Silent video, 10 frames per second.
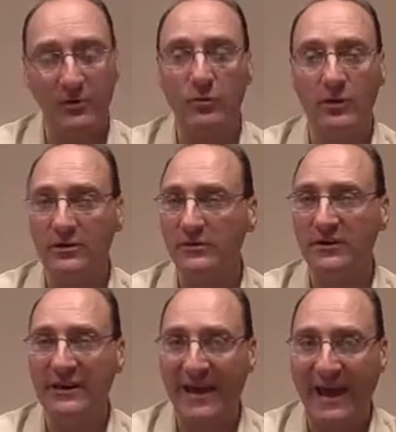Well, we're
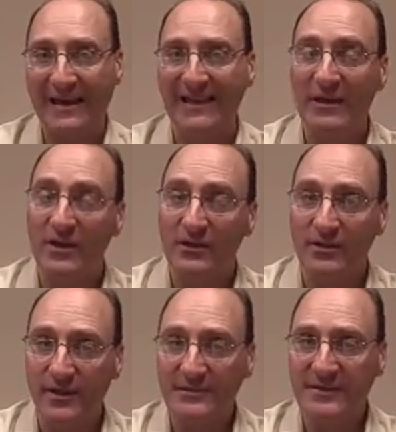looking at
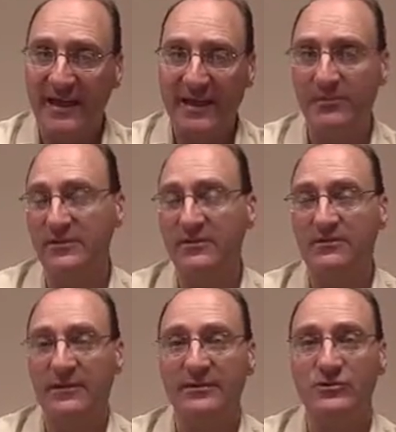things that happen in the
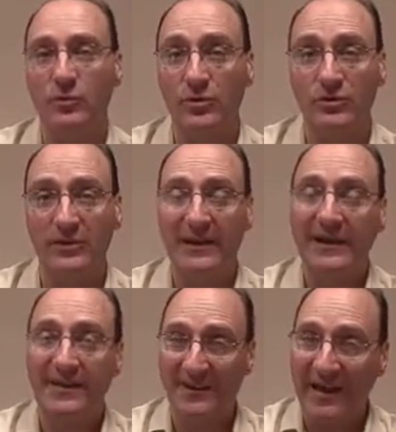financial world
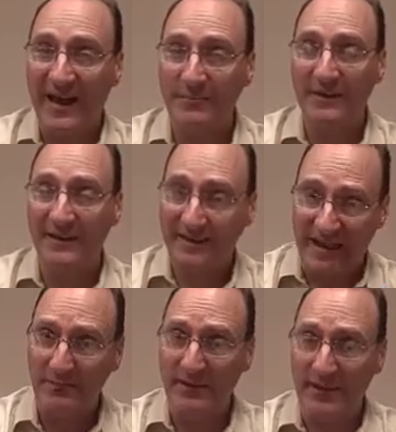that
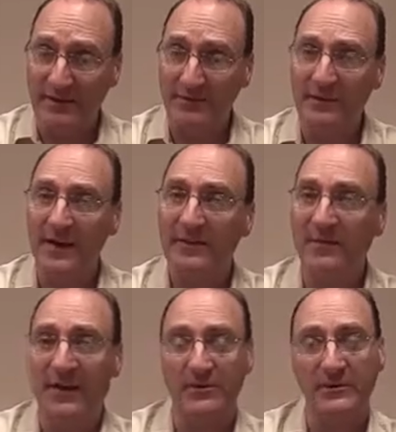happened then and
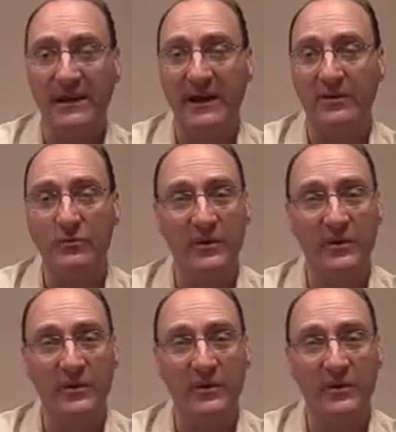they're happening now.